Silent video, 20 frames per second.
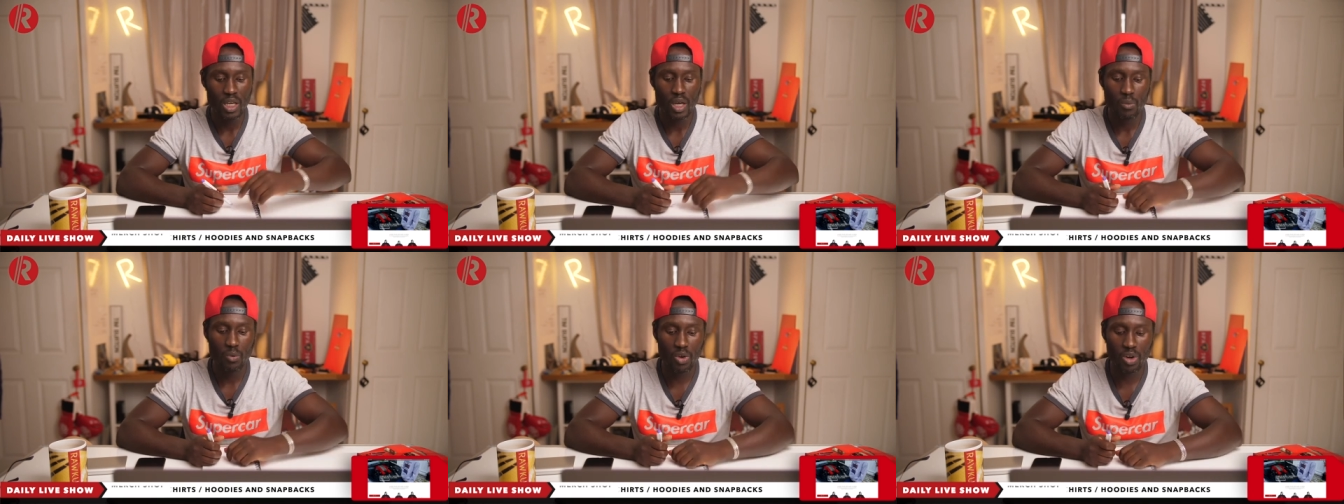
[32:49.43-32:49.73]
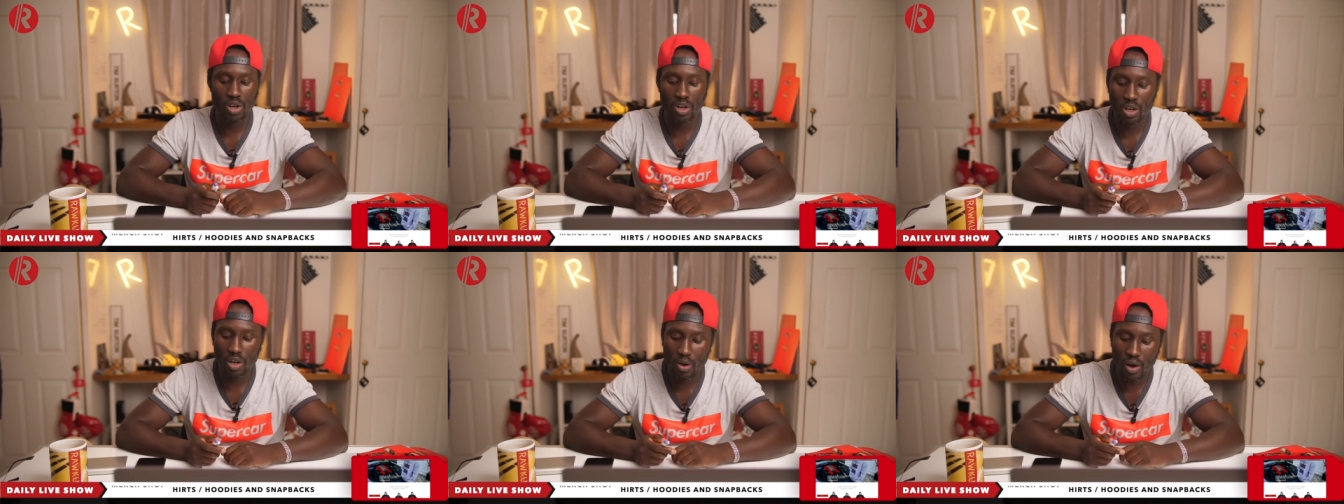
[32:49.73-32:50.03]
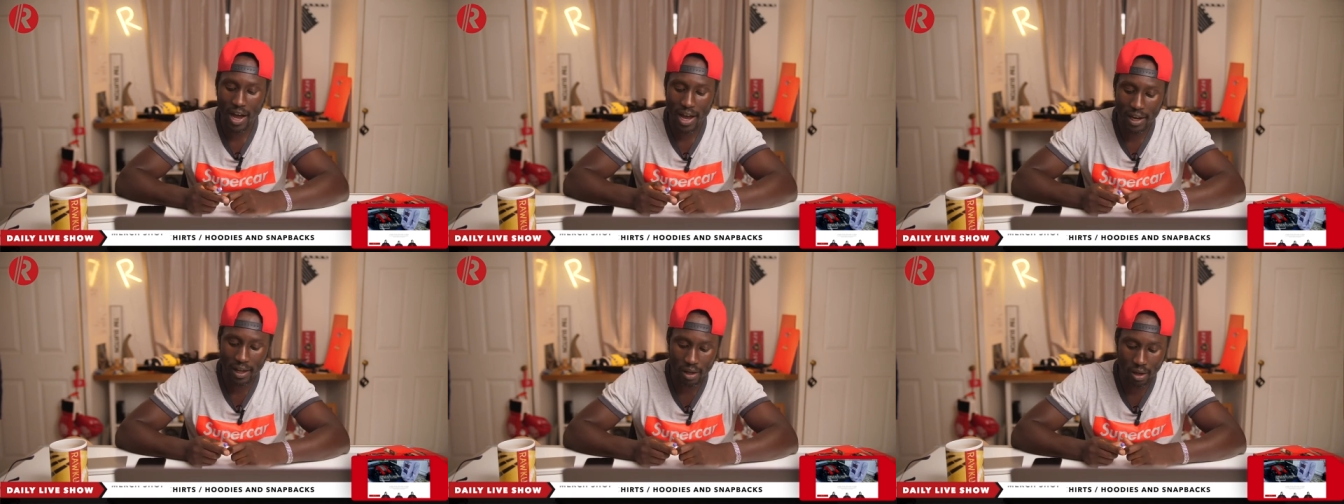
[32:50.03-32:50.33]
We don't know
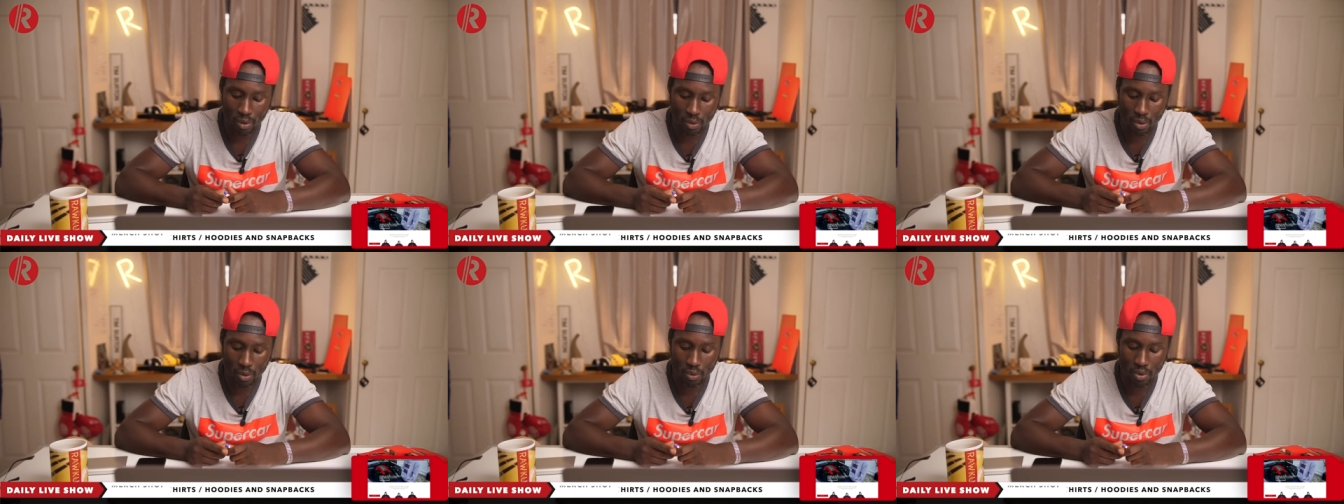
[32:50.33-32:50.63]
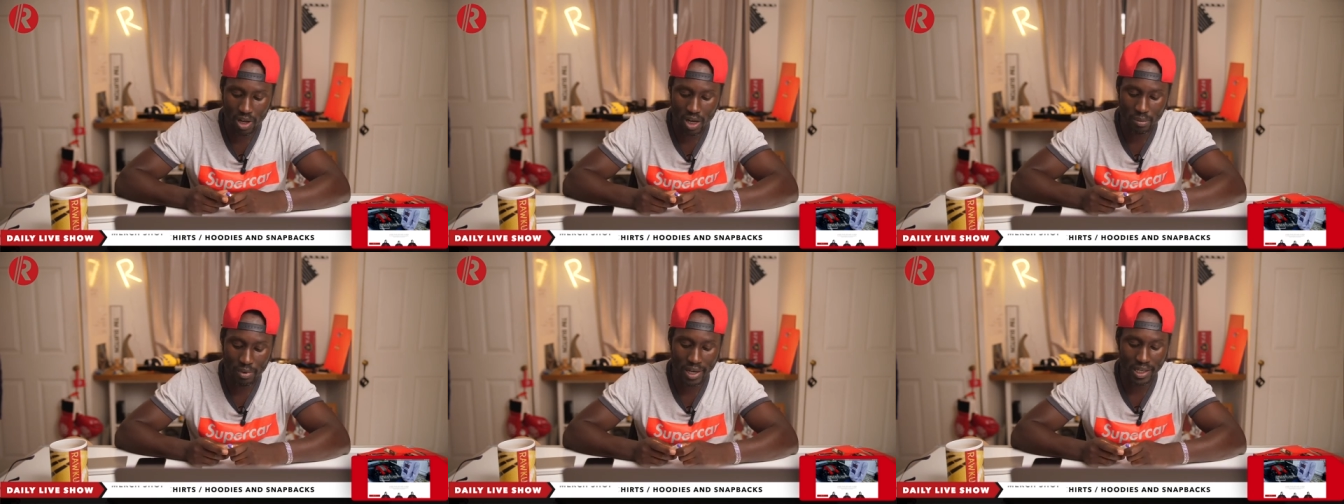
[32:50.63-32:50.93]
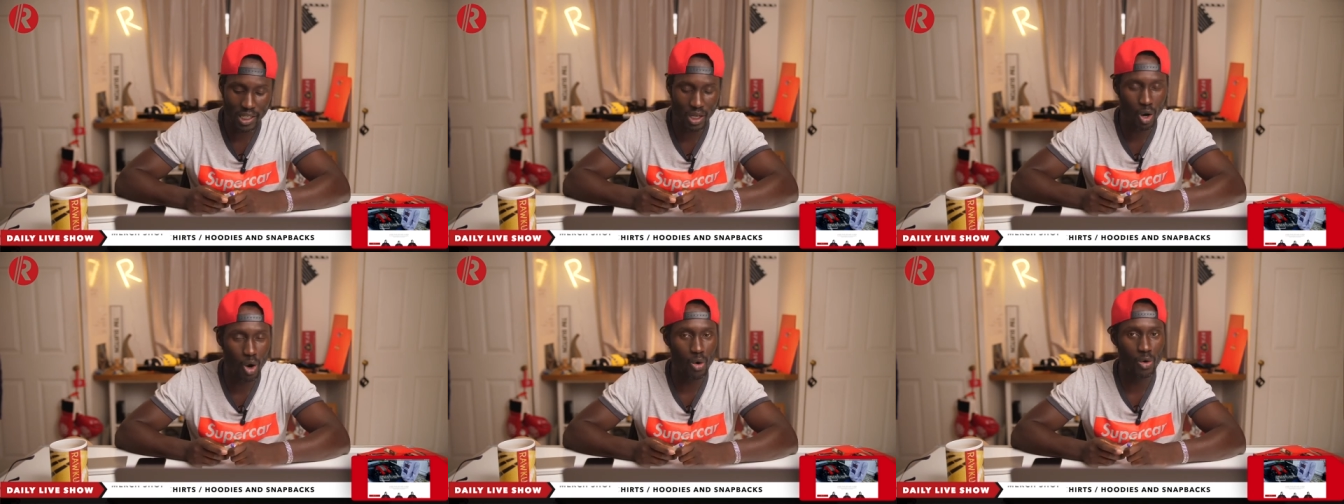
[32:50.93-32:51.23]
how long we're going to be
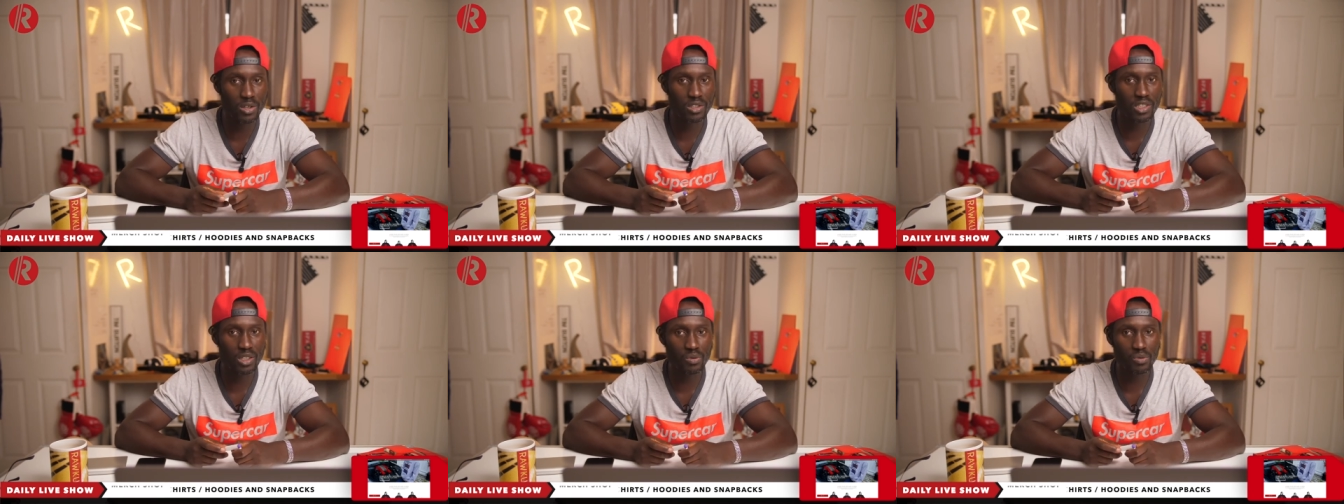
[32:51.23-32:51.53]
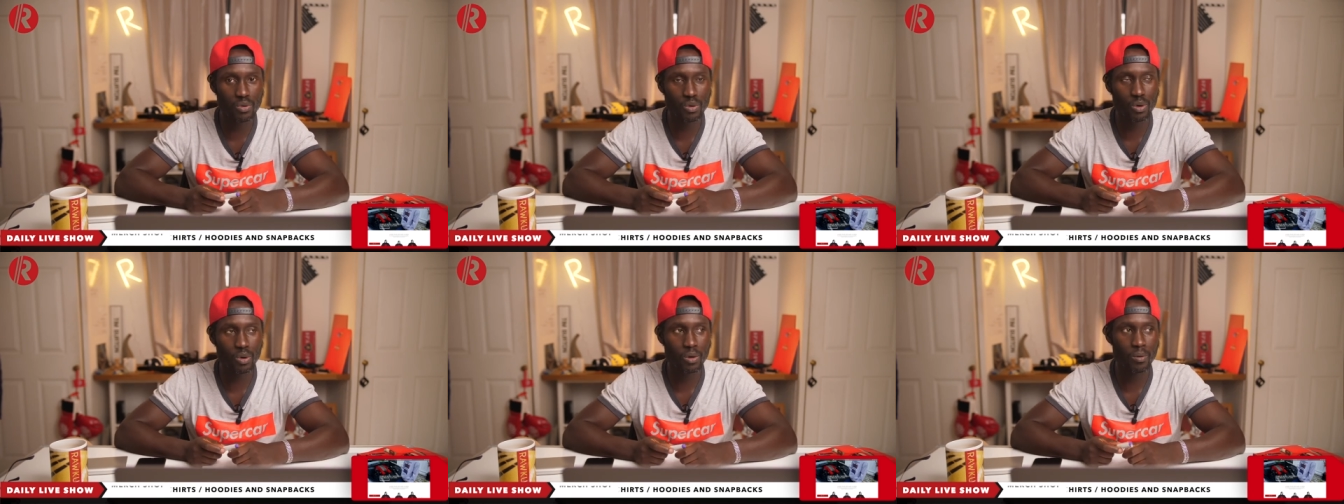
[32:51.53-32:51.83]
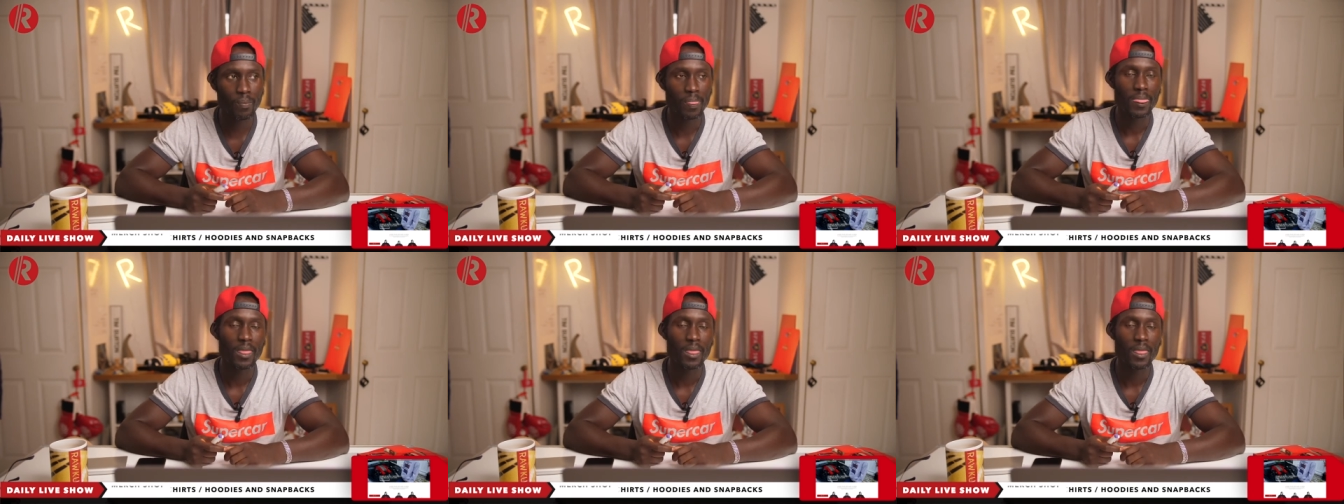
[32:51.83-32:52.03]
under quarantine for.